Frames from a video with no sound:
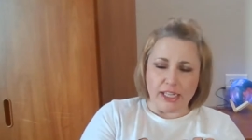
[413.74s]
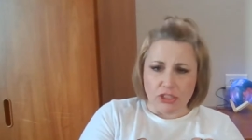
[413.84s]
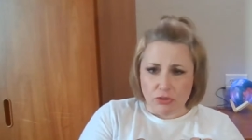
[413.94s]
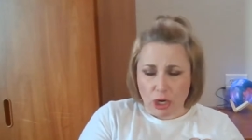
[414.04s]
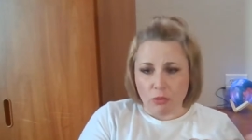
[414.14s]

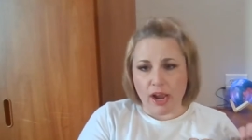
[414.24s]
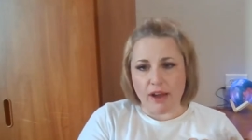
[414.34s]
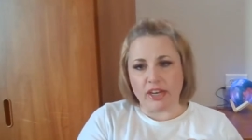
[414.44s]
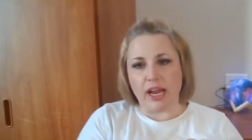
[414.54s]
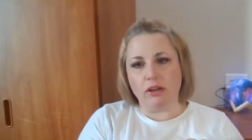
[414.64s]
and you don't
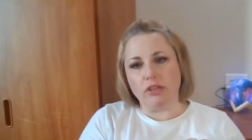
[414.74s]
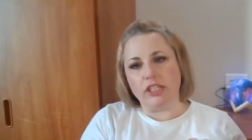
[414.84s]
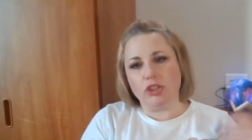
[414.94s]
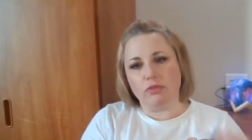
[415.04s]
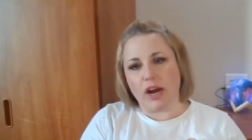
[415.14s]
have an
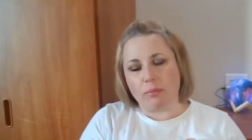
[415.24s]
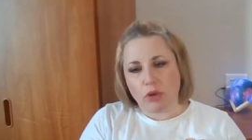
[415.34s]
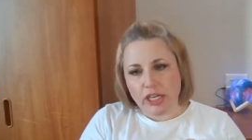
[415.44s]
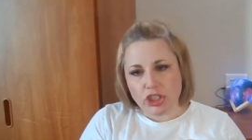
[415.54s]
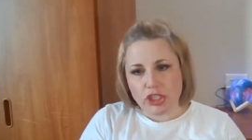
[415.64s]
outlet, your
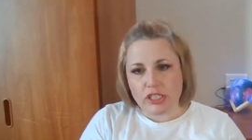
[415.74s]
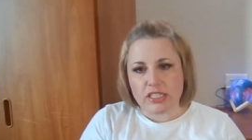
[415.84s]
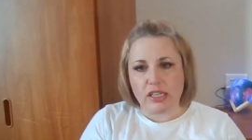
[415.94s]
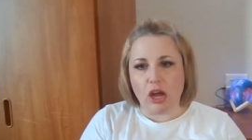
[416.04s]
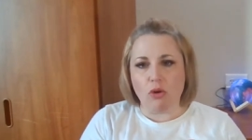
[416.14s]
vibration
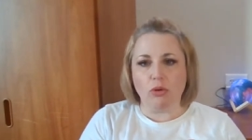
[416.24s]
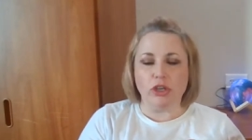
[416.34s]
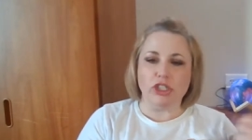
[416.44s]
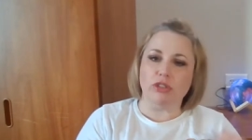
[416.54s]
is lower.